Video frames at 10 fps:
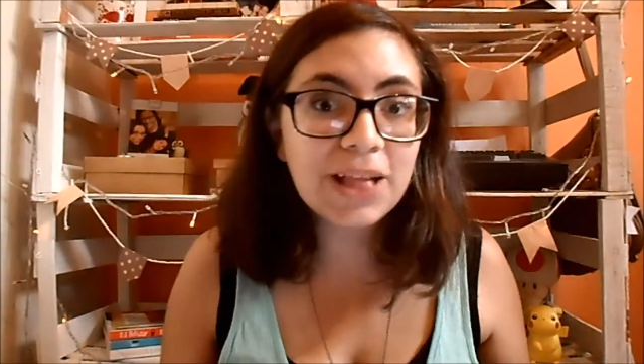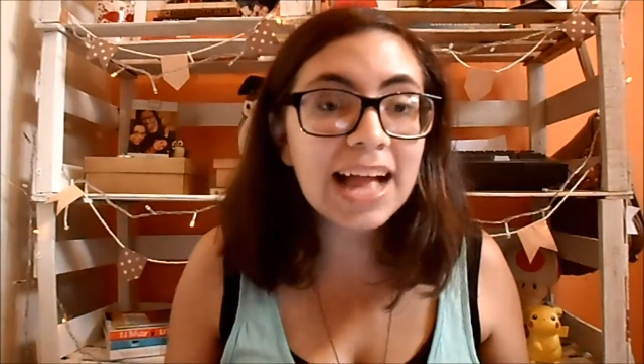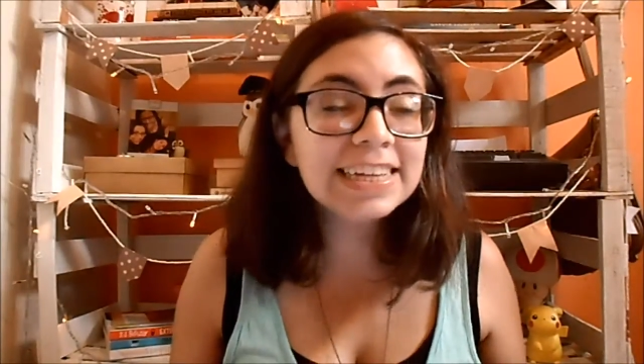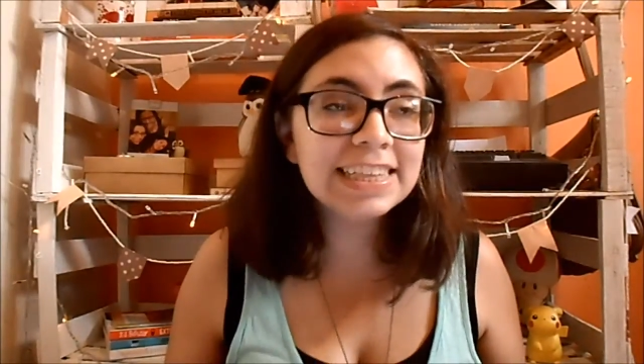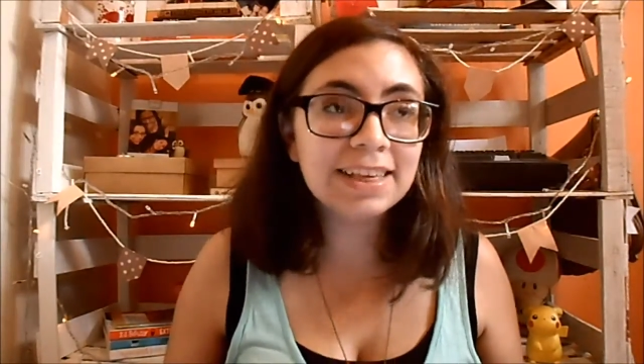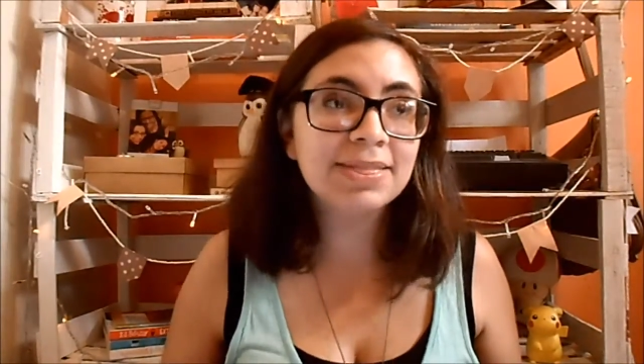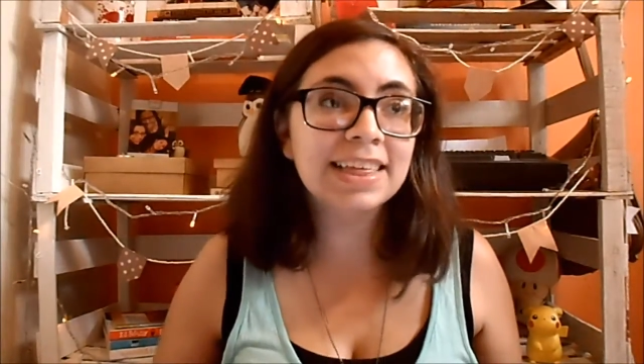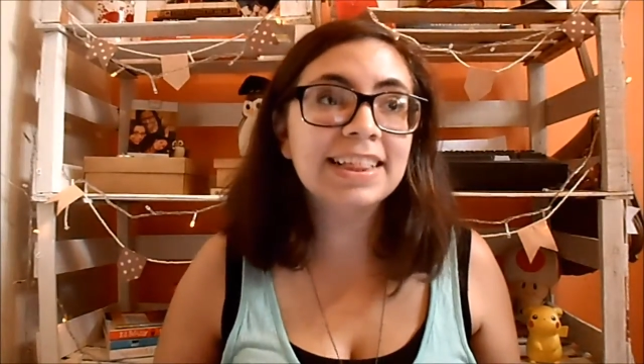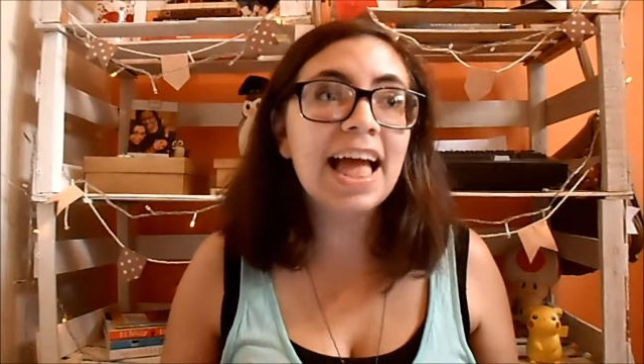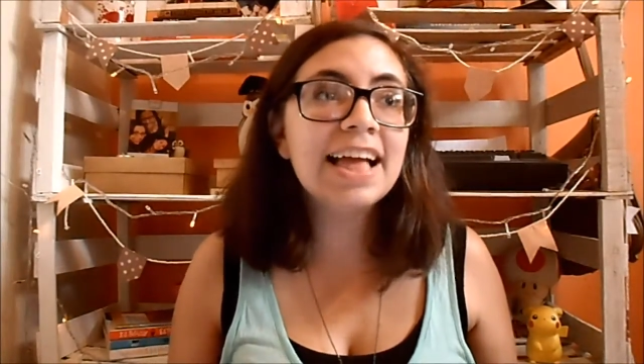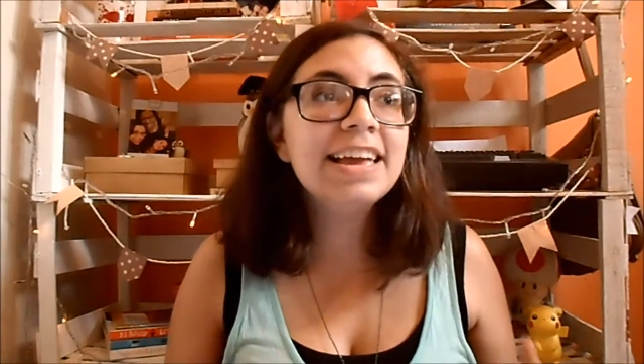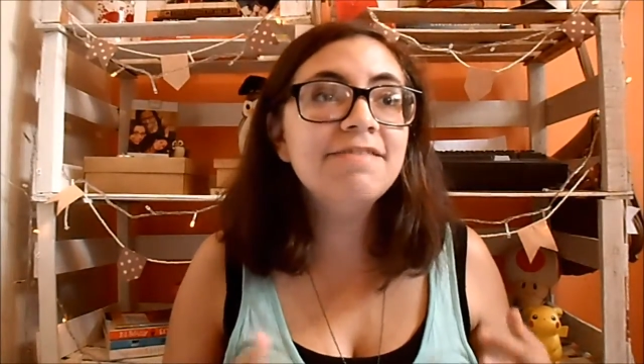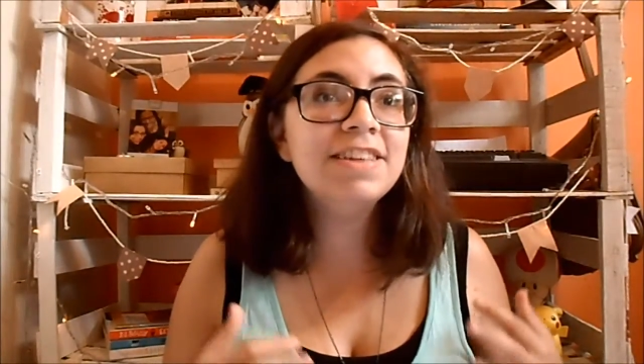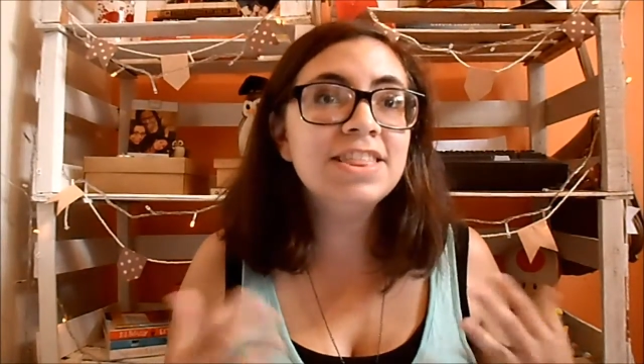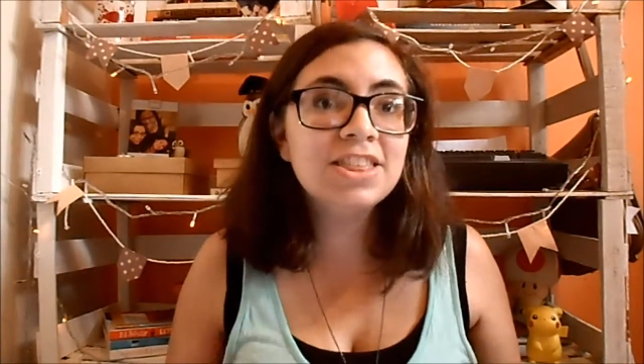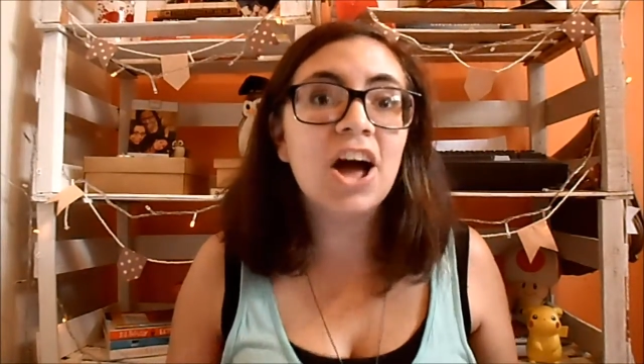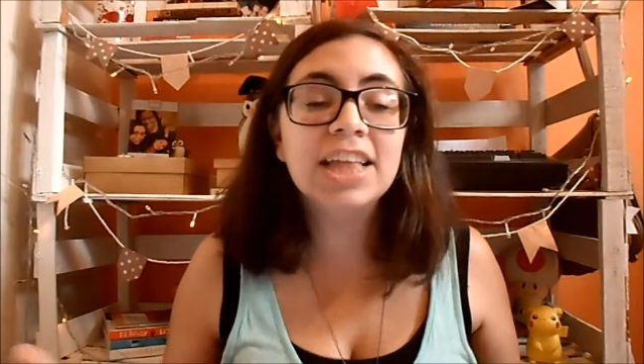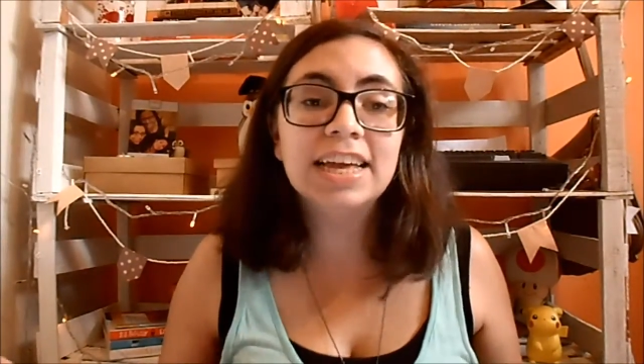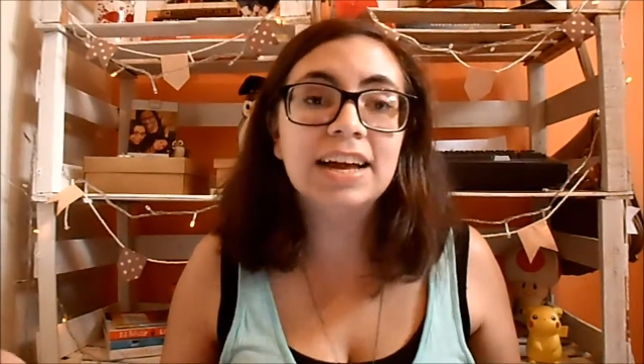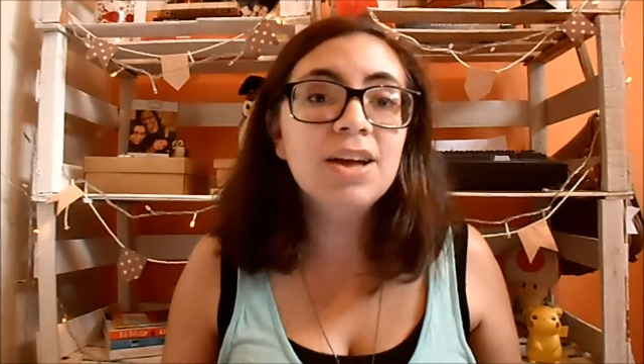That is something that even
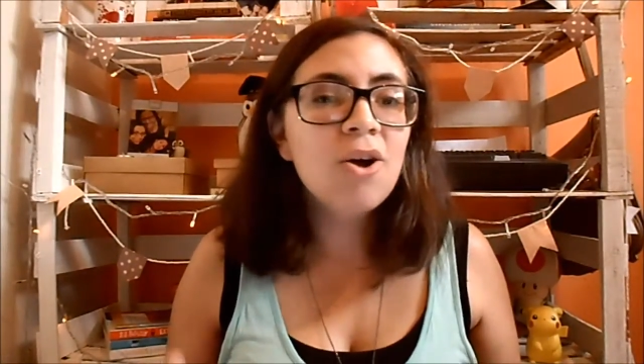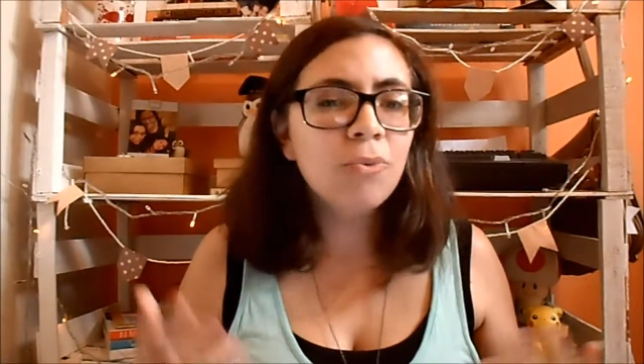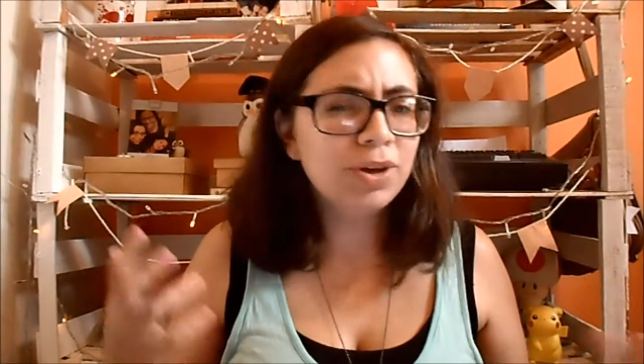Donna,